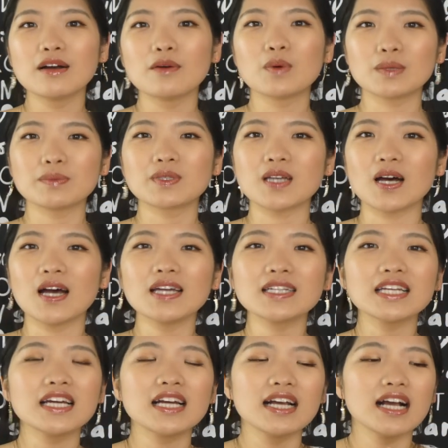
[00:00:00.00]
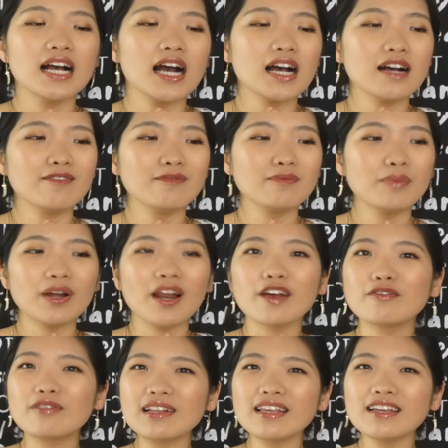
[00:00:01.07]
website. But
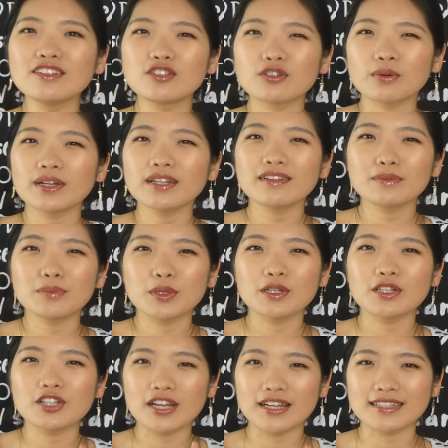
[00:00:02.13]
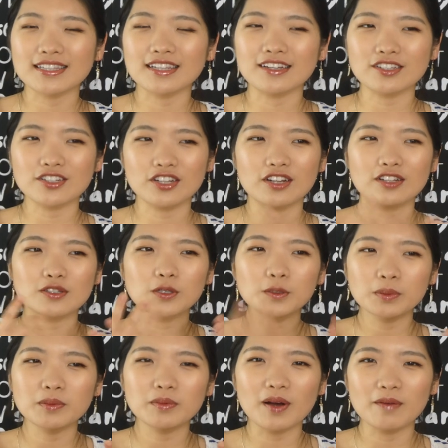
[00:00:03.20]
I really enjoyed their beauty chest last year. I saw
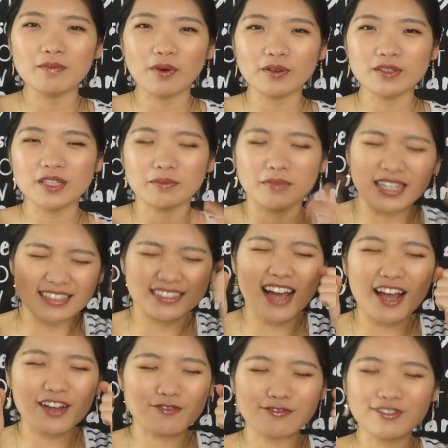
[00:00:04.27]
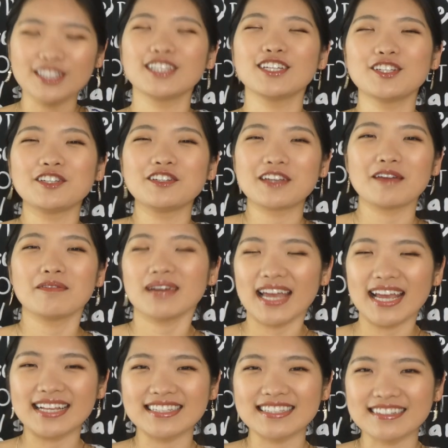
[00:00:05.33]
people unboxing, like I really should get my
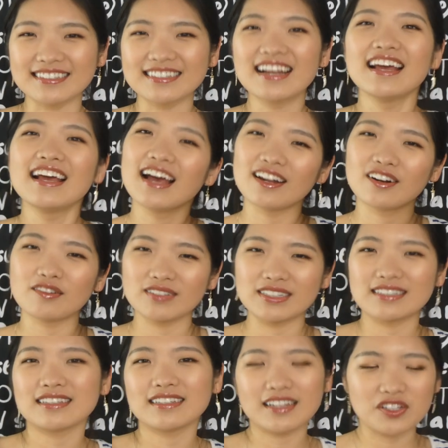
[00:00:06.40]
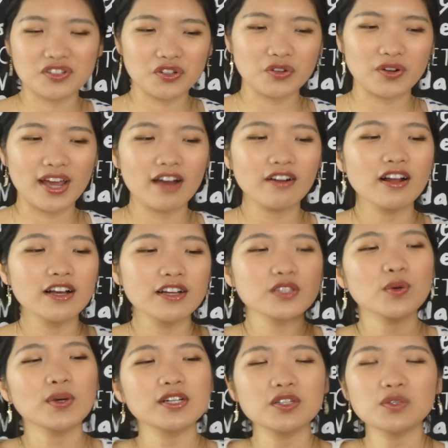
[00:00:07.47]
hands on, and obviously they sold out.
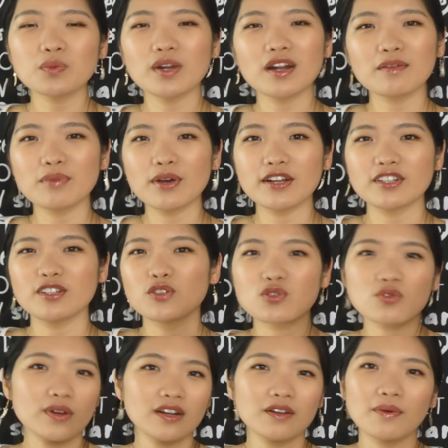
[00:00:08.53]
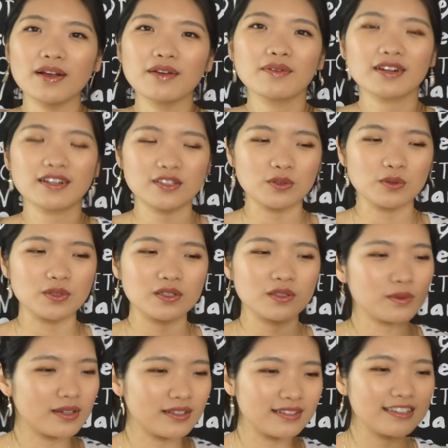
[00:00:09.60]
So I just went and purchased straight away when I saw
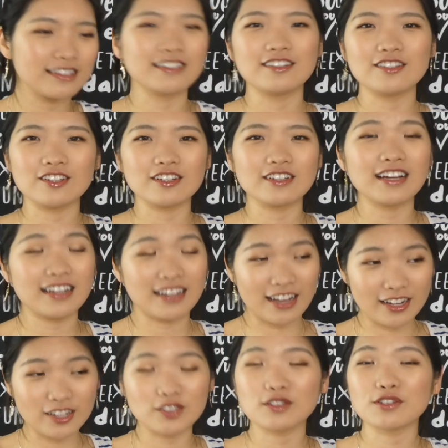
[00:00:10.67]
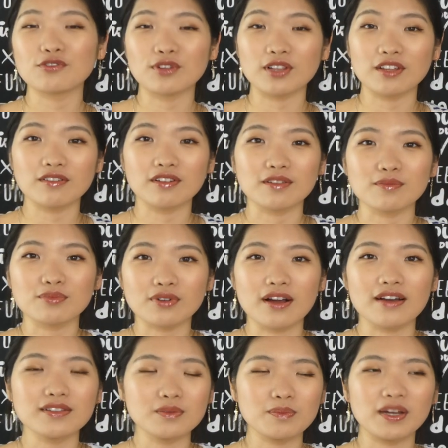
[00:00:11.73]
this one this year, and actually really, really
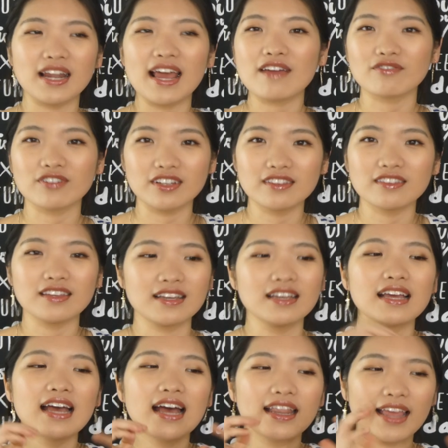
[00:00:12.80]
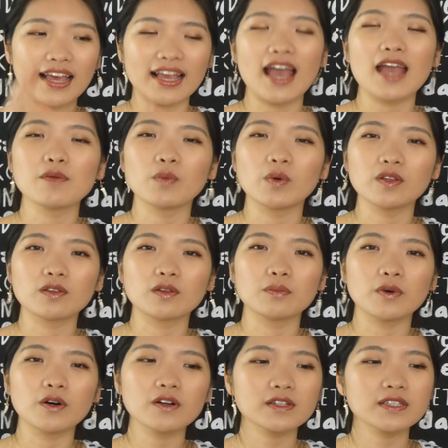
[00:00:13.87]
impressed by everything that came with the
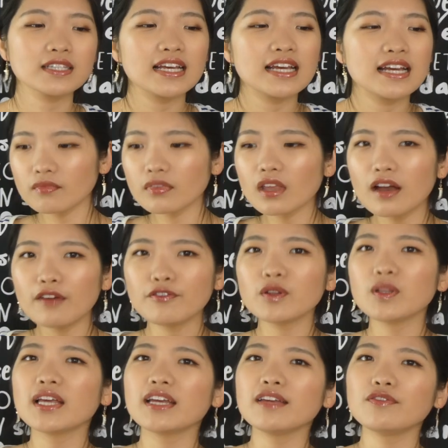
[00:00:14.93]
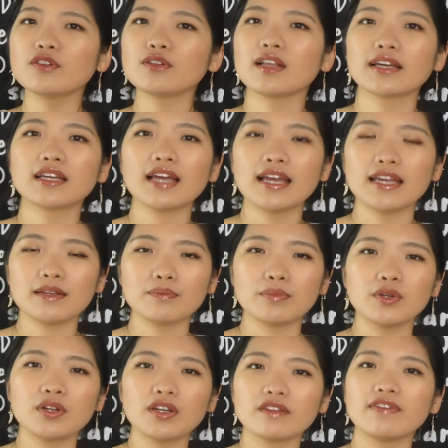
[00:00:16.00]
box. I feel like if you like a
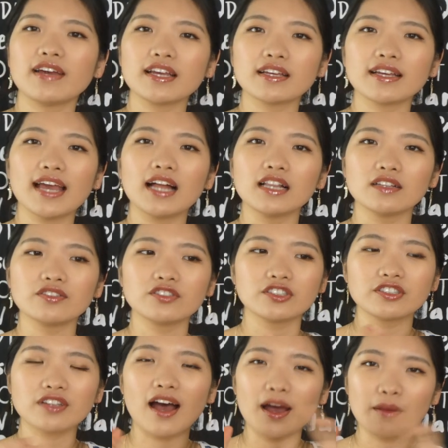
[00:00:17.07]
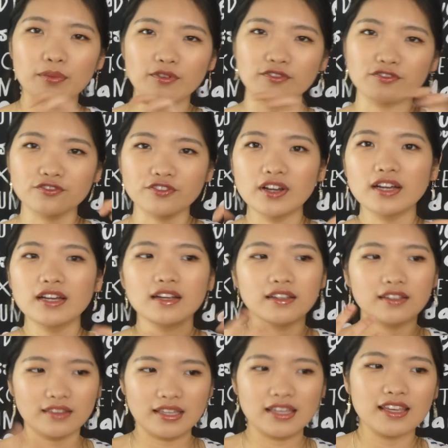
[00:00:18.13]
beauty event calendar type of
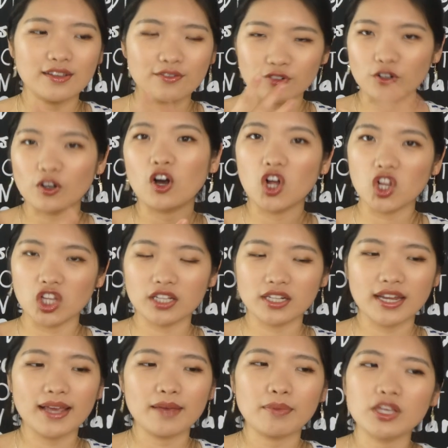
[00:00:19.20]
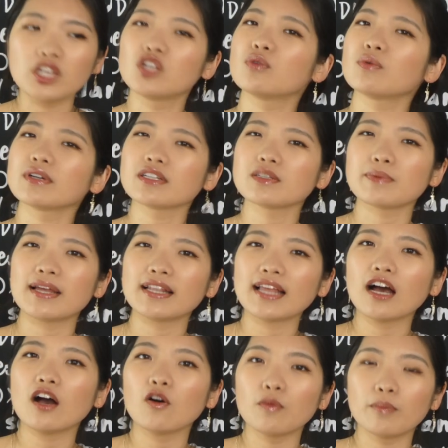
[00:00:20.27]
thingy for the holiday, but you don't want to spend
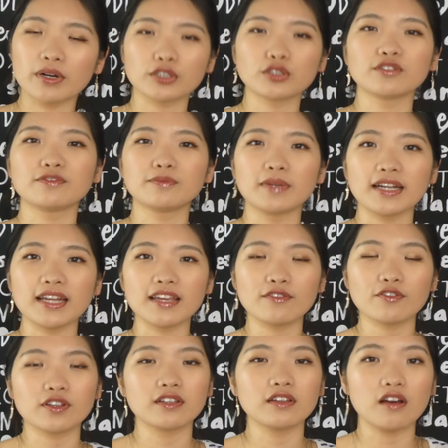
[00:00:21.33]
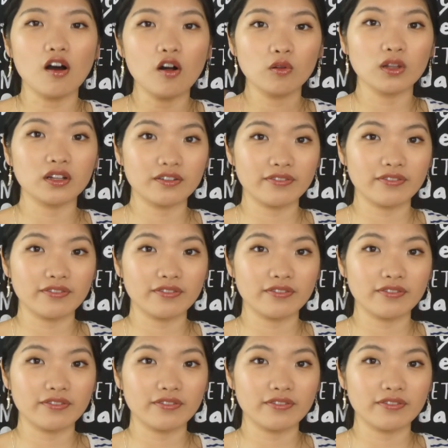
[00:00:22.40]
that whole bunch of money for the whole